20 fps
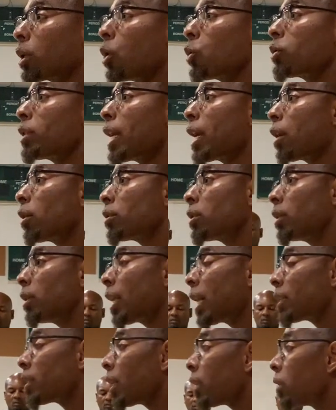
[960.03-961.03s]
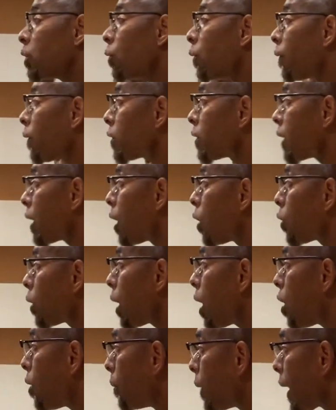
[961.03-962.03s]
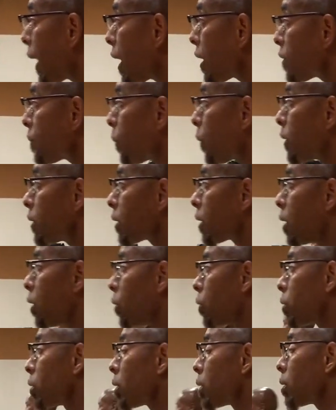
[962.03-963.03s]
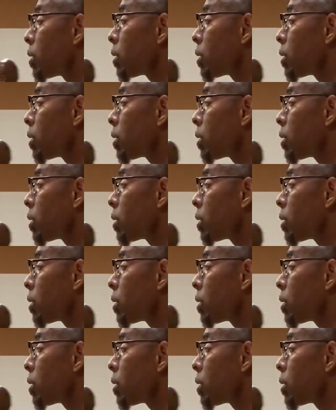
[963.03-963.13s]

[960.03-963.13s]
Coach Harrison, that's at University of Oklahoma, head sprints coach.